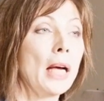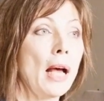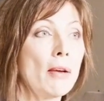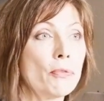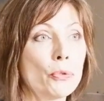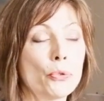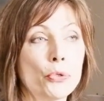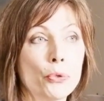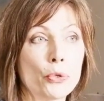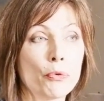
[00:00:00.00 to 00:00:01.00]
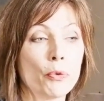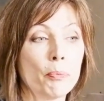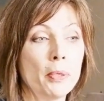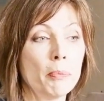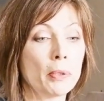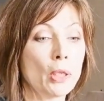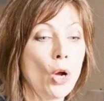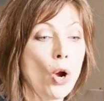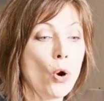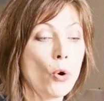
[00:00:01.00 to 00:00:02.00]
you will have to search for
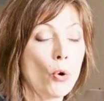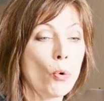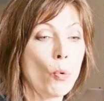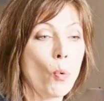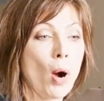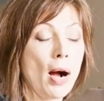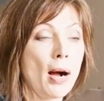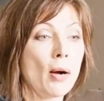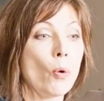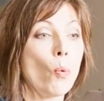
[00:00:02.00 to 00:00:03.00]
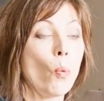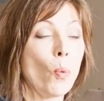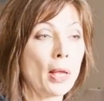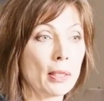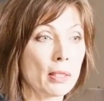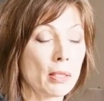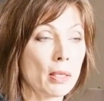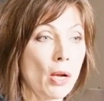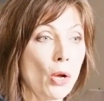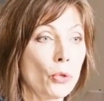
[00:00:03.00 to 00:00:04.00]
people who are
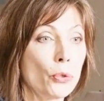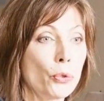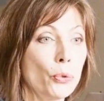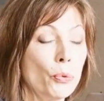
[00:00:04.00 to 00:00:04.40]
willing